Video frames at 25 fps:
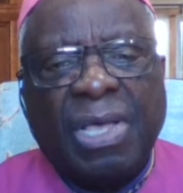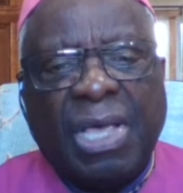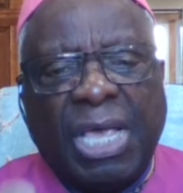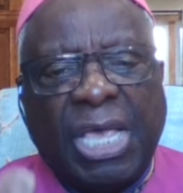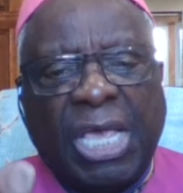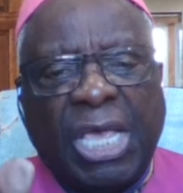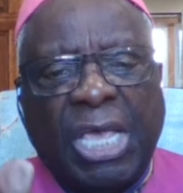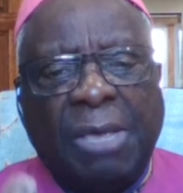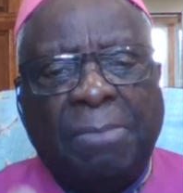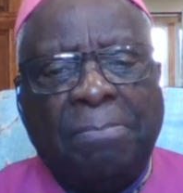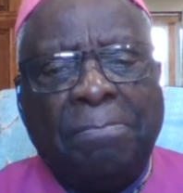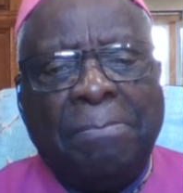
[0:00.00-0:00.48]

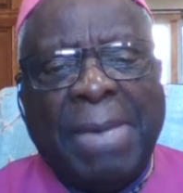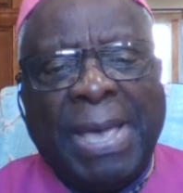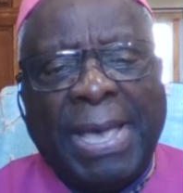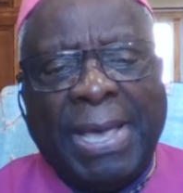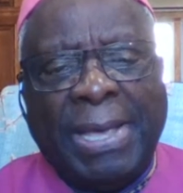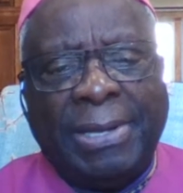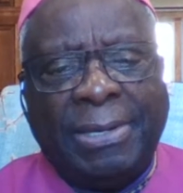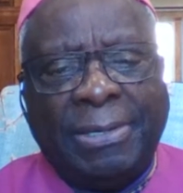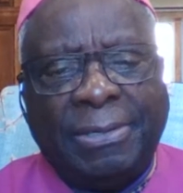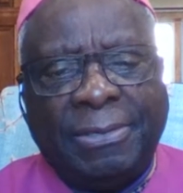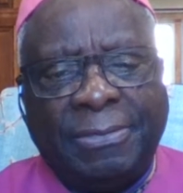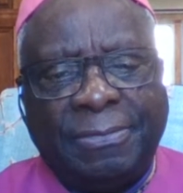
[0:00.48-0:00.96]

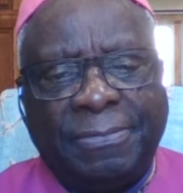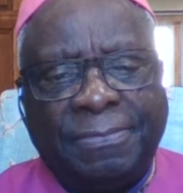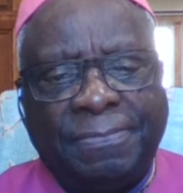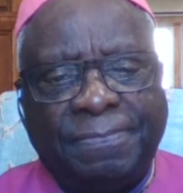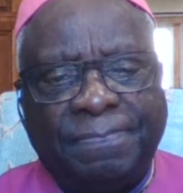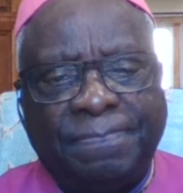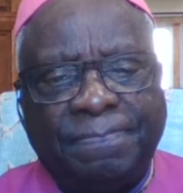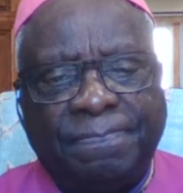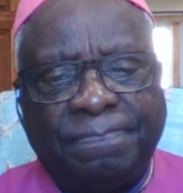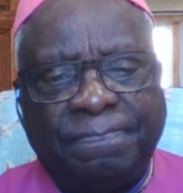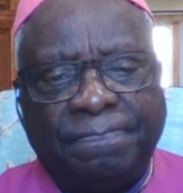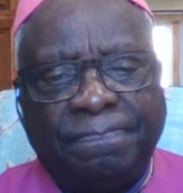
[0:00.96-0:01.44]
Amen.
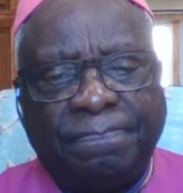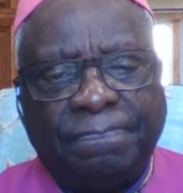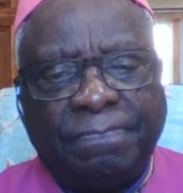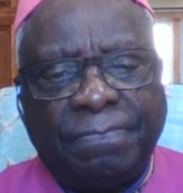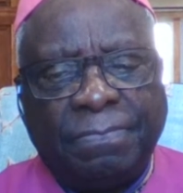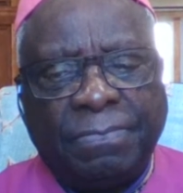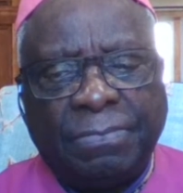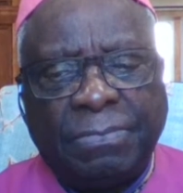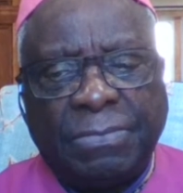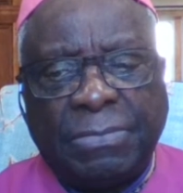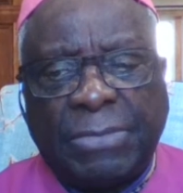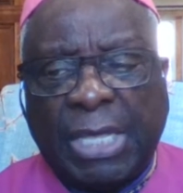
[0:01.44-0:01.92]

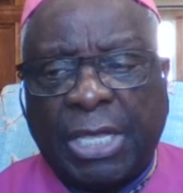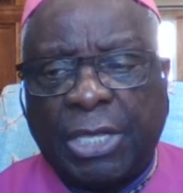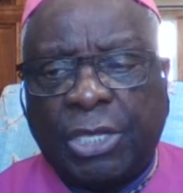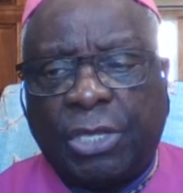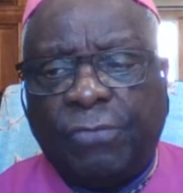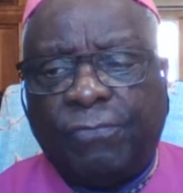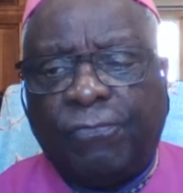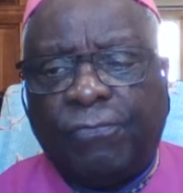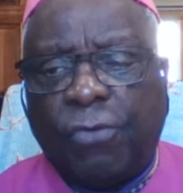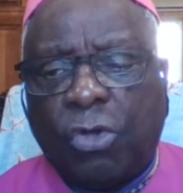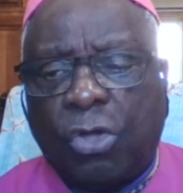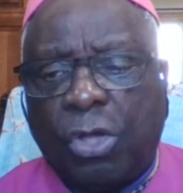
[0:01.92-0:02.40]
Thank
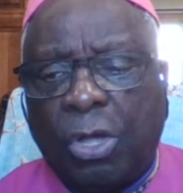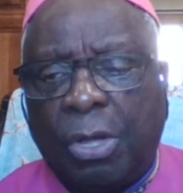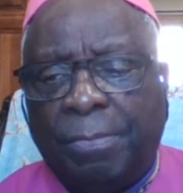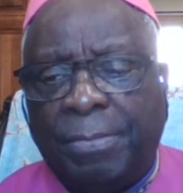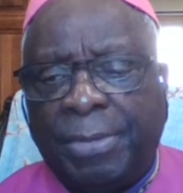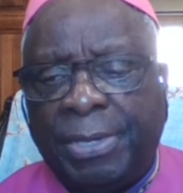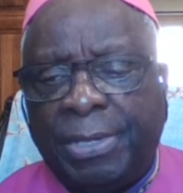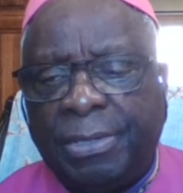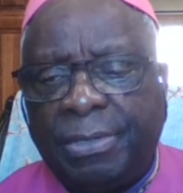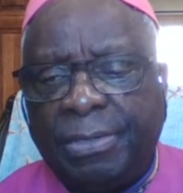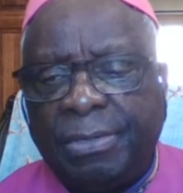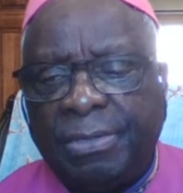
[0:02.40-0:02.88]
you for
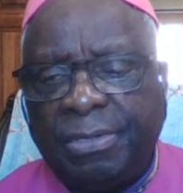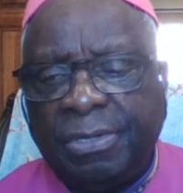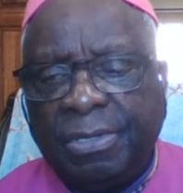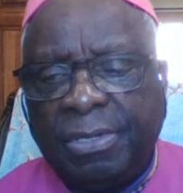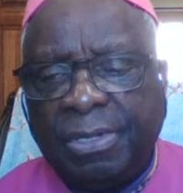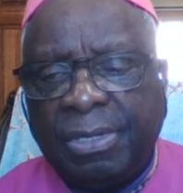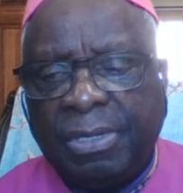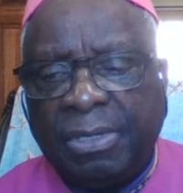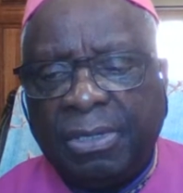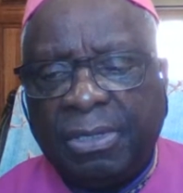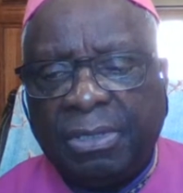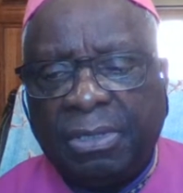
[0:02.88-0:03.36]
coming.
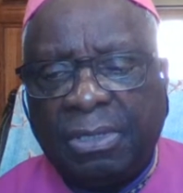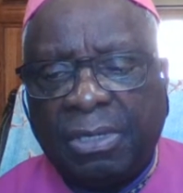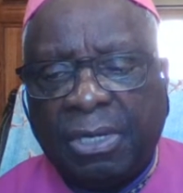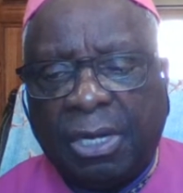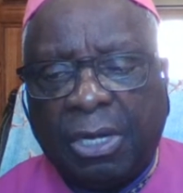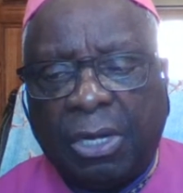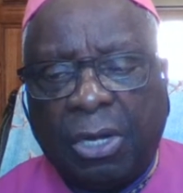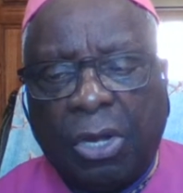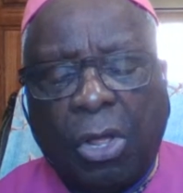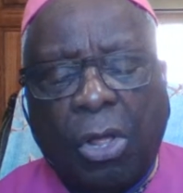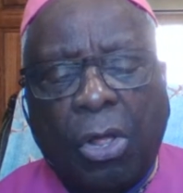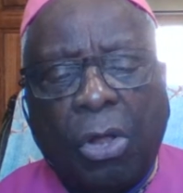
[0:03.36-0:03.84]
The
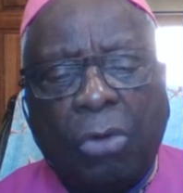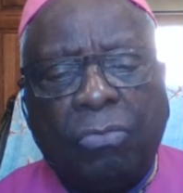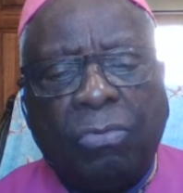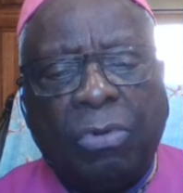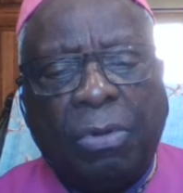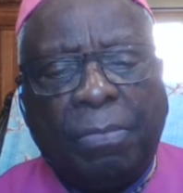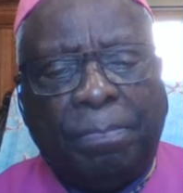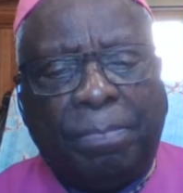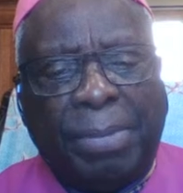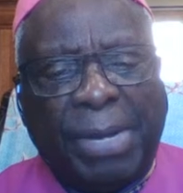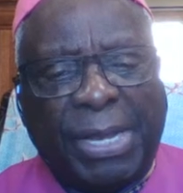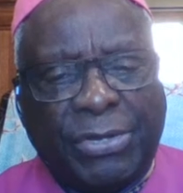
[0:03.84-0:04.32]
Lord will
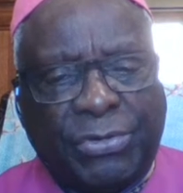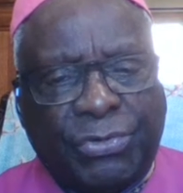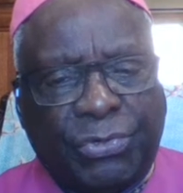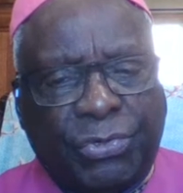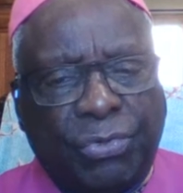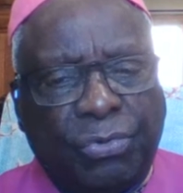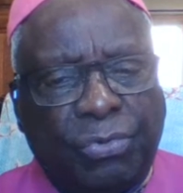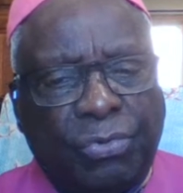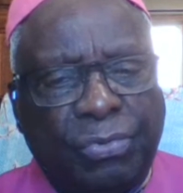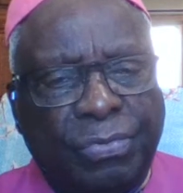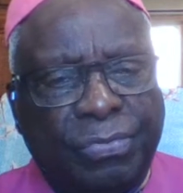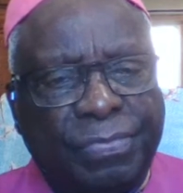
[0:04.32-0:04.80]
bless
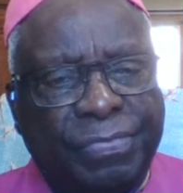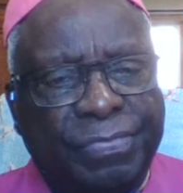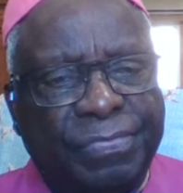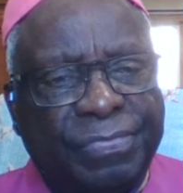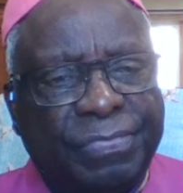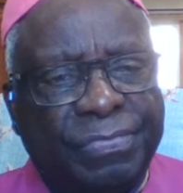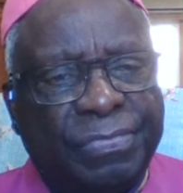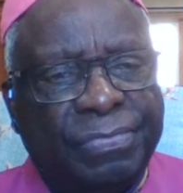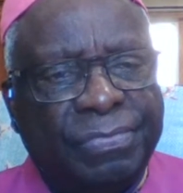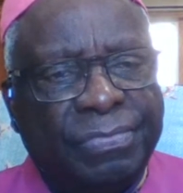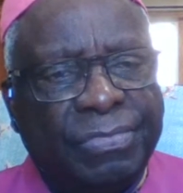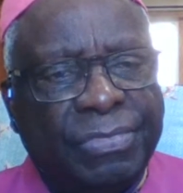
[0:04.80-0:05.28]
you.
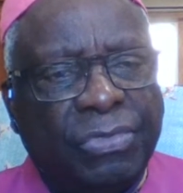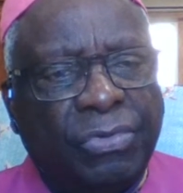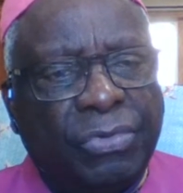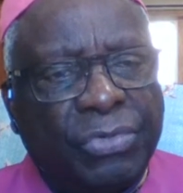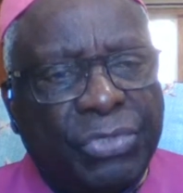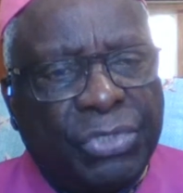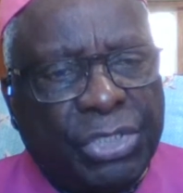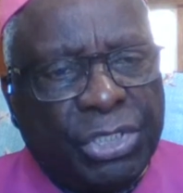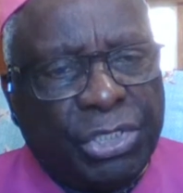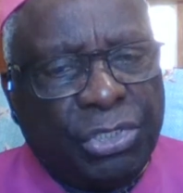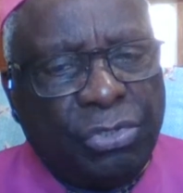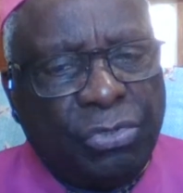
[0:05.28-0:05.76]
We'll
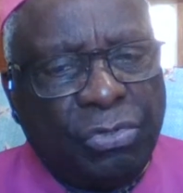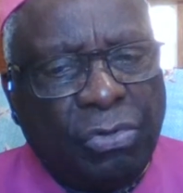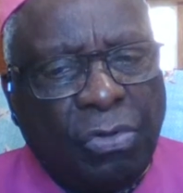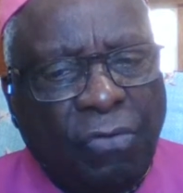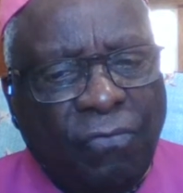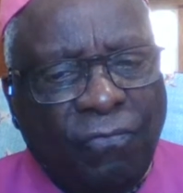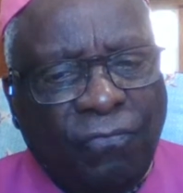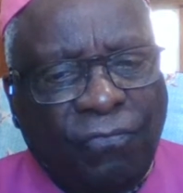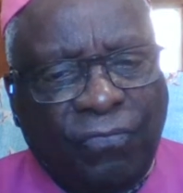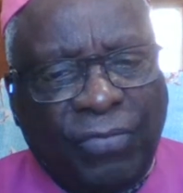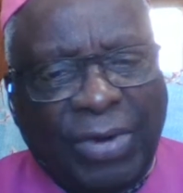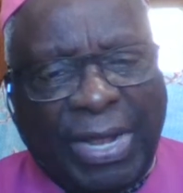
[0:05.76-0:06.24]
see you
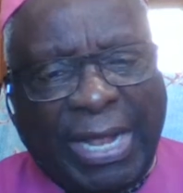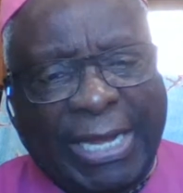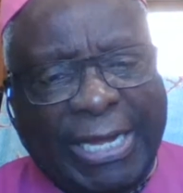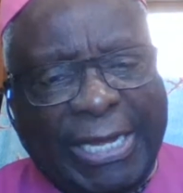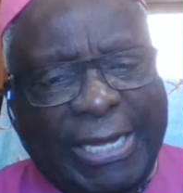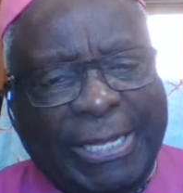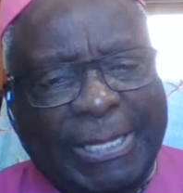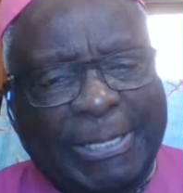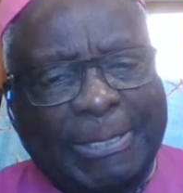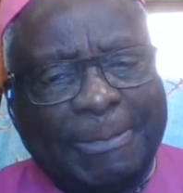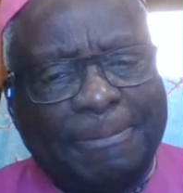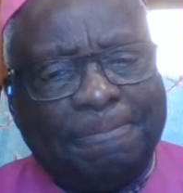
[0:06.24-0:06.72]
on
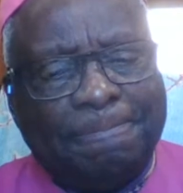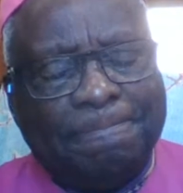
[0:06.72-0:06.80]
Friday.